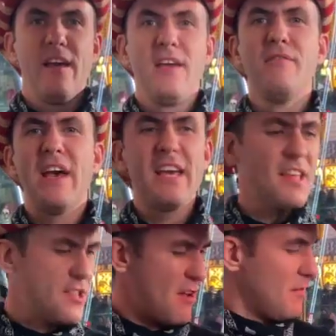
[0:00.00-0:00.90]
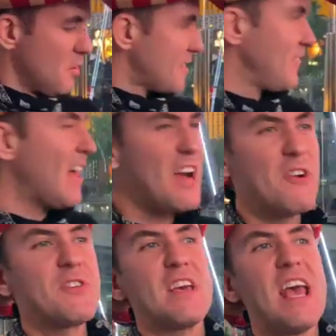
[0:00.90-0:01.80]
In Vegas, you have those
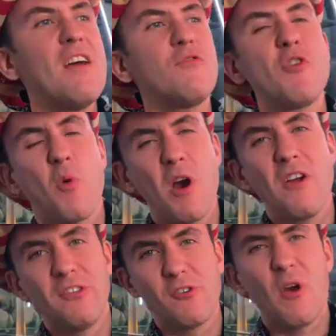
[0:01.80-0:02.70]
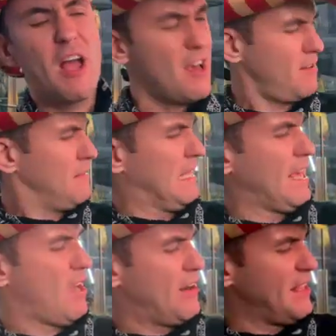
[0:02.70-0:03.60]
flyers everywhere on the ground.
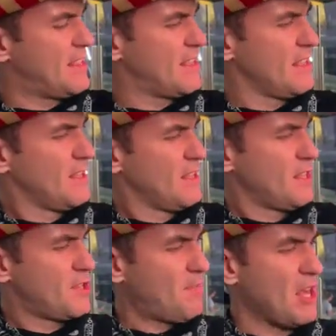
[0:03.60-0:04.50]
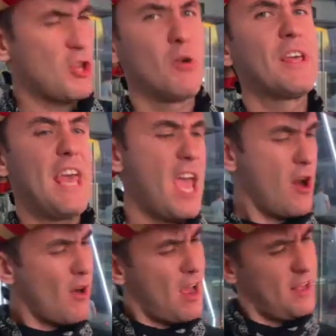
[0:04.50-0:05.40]
Here it's special
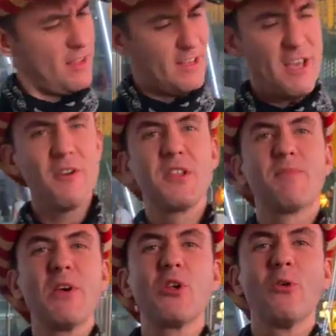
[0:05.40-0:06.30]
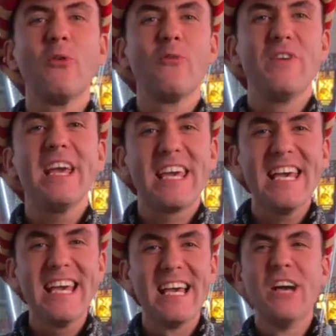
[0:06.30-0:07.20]
Kira, here it's special
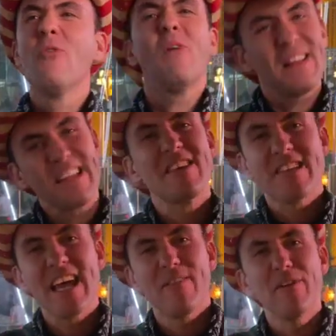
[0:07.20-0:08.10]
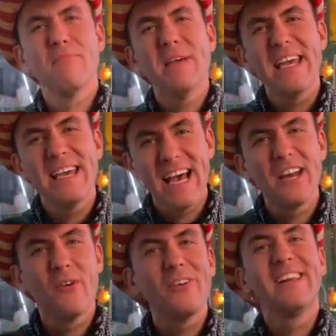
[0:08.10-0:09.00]
Vicky. What does that even mean? I
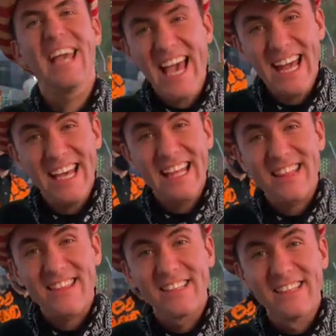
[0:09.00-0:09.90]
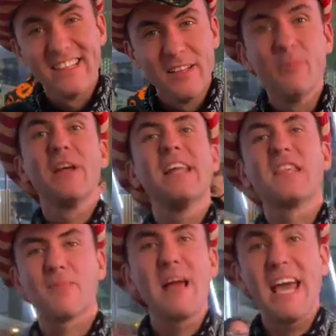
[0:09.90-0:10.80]
don't get it. Please
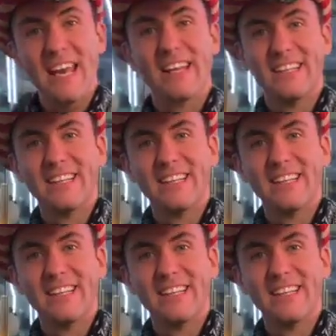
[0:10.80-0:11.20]
explain.